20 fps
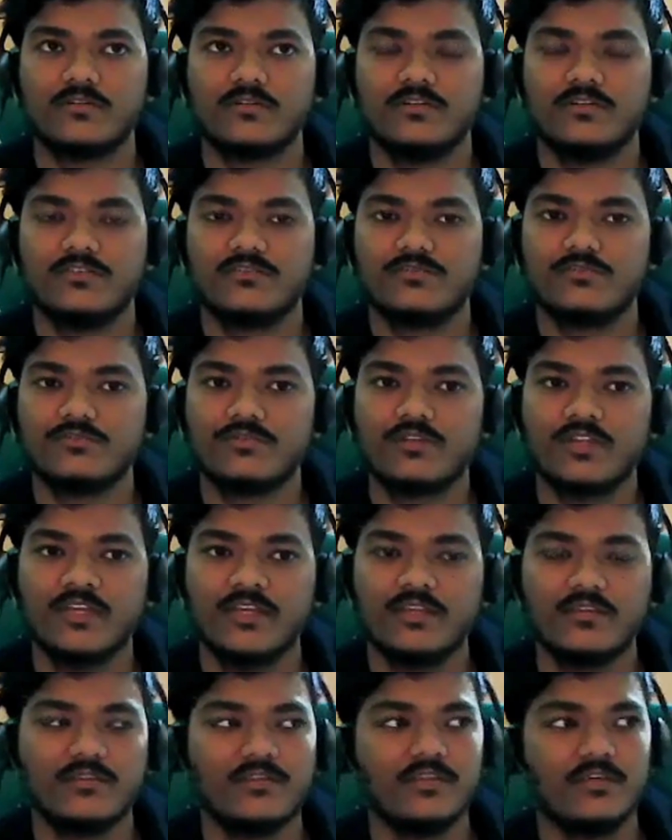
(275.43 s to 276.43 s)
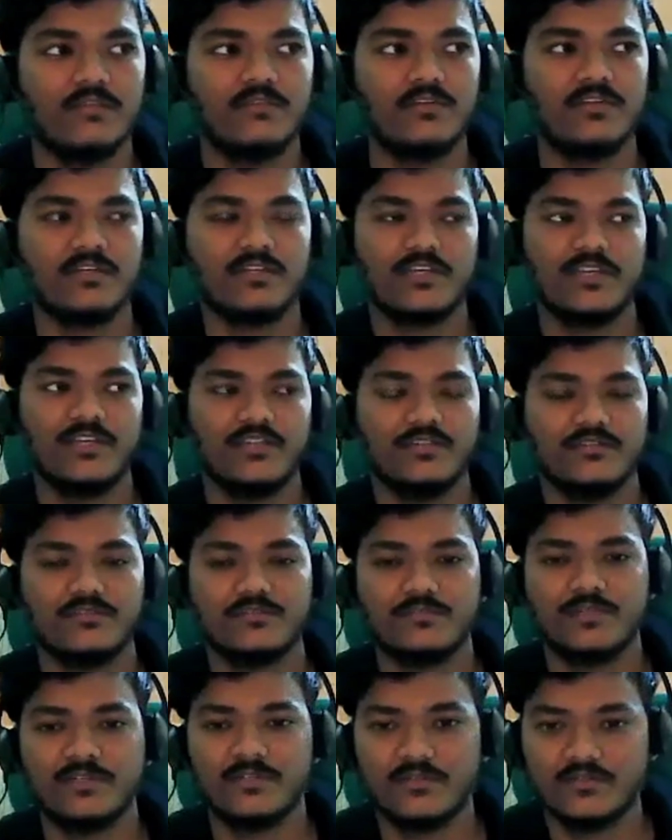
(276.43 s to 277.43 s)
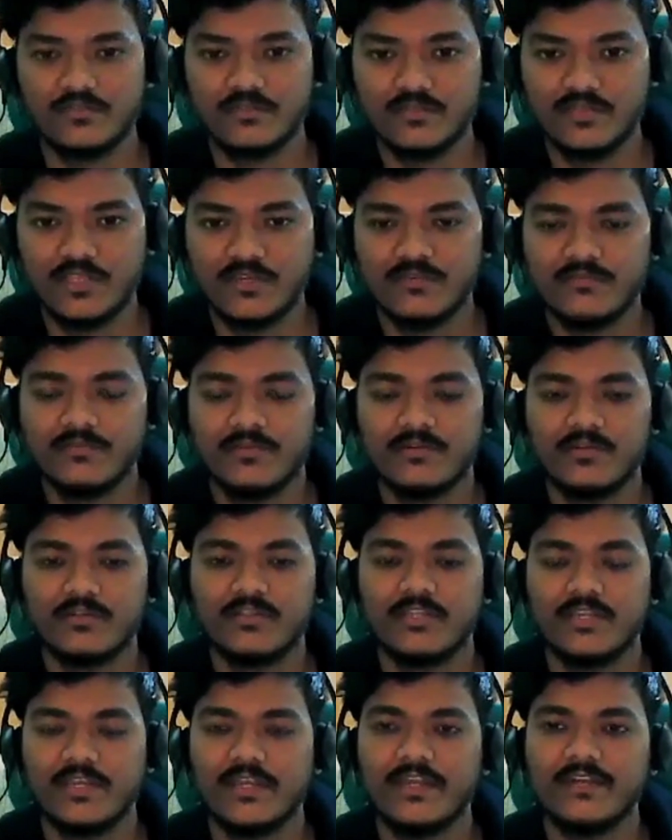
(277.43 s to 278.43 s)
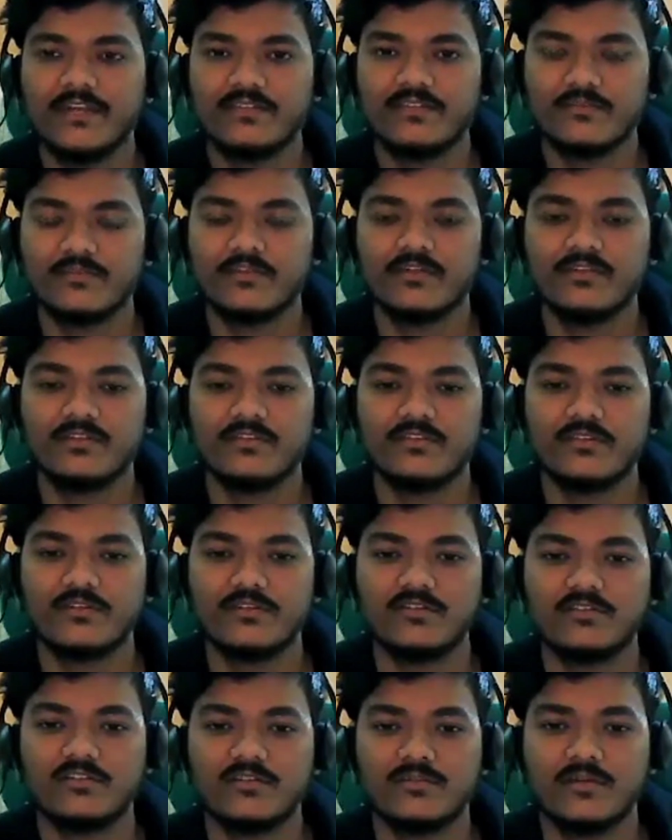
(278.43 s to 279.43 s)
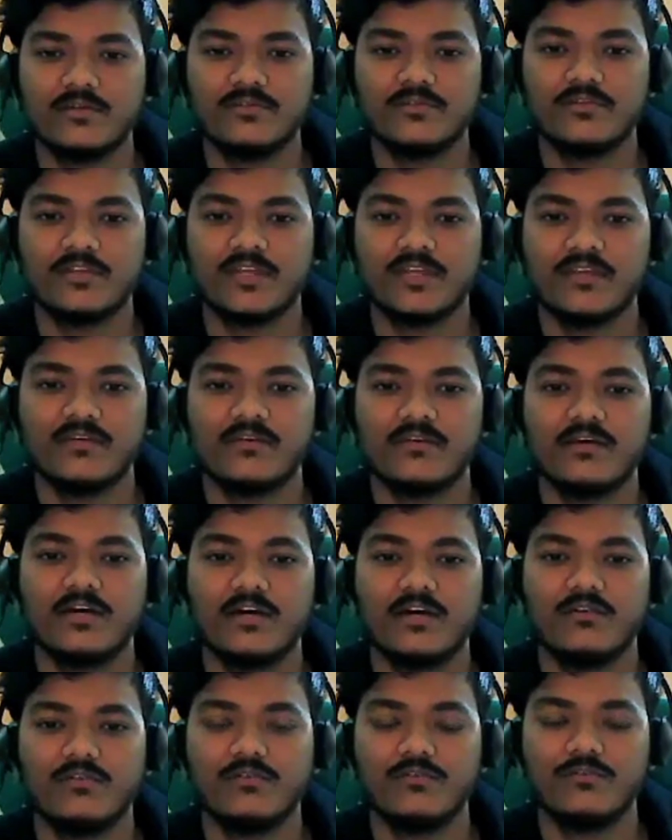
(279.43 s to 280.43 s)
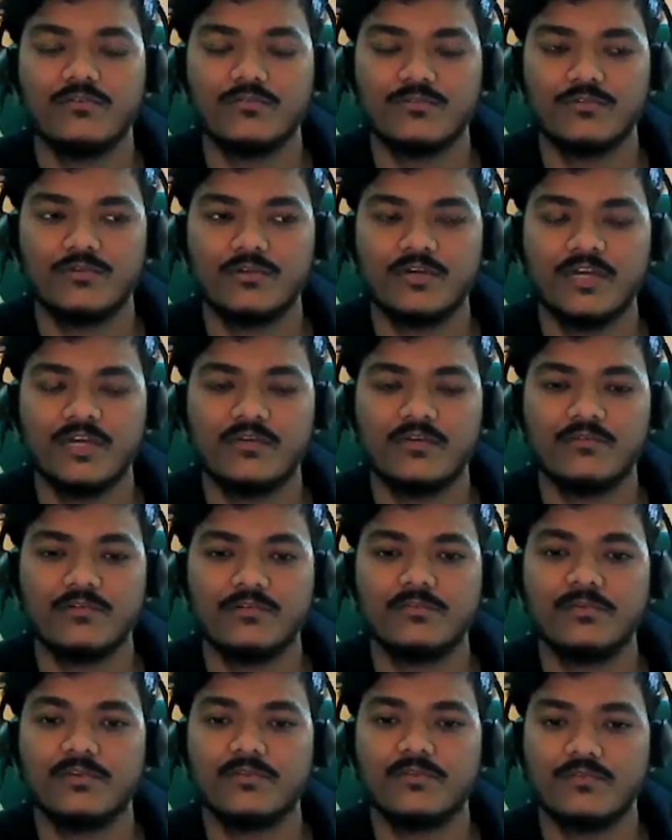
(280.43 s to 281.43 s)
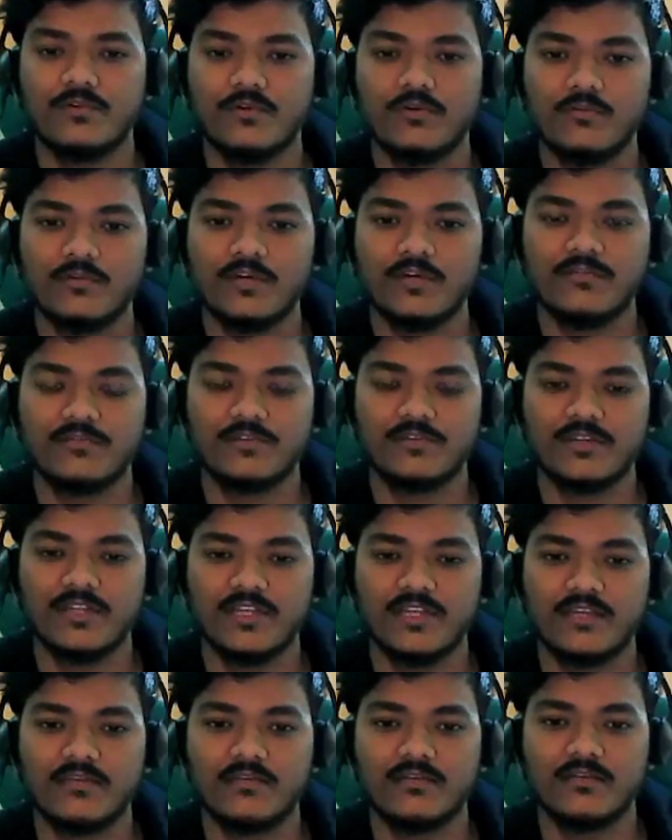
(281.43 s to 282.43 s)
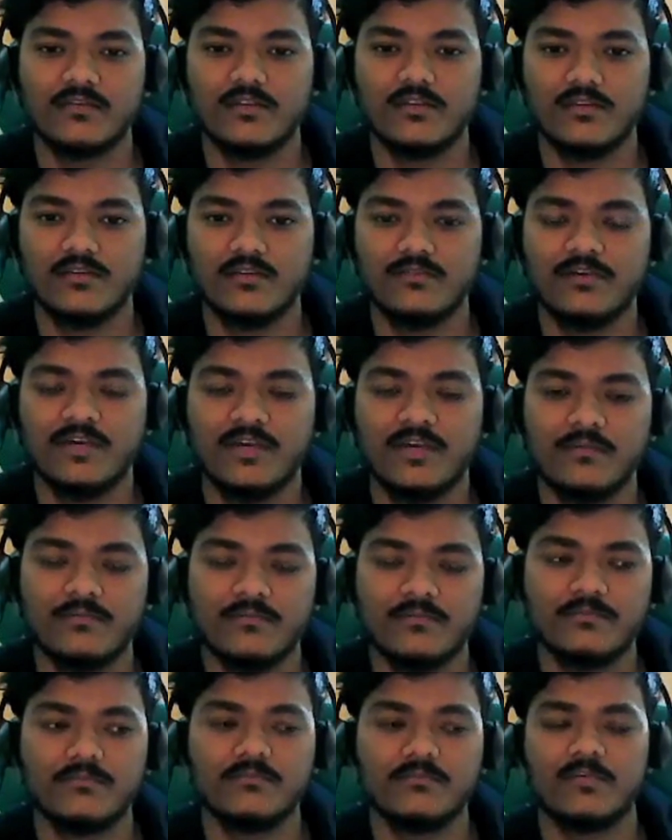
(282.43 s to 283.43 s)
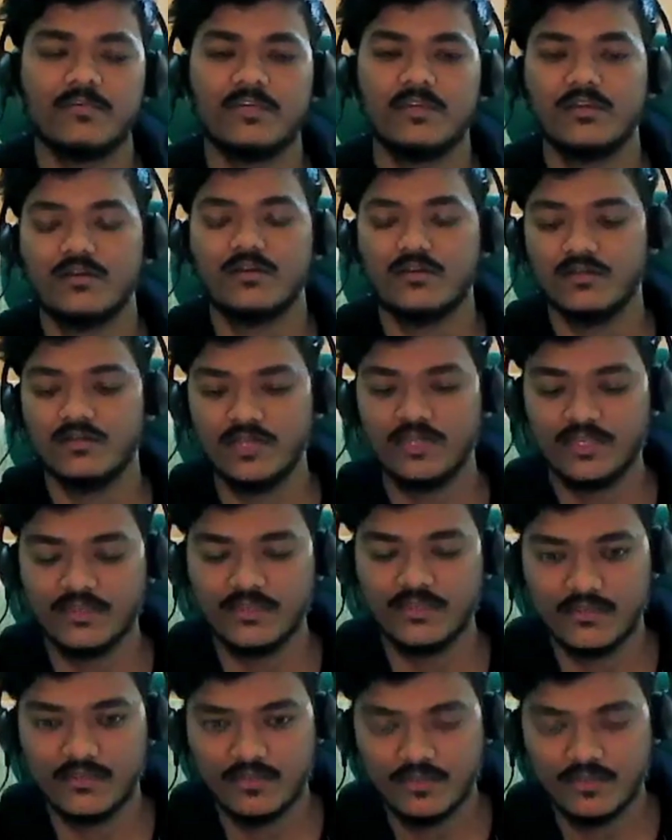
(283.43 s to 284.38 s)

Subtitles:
it's not like they were against, but they had some concerns about like how would I would perform after like if I'm like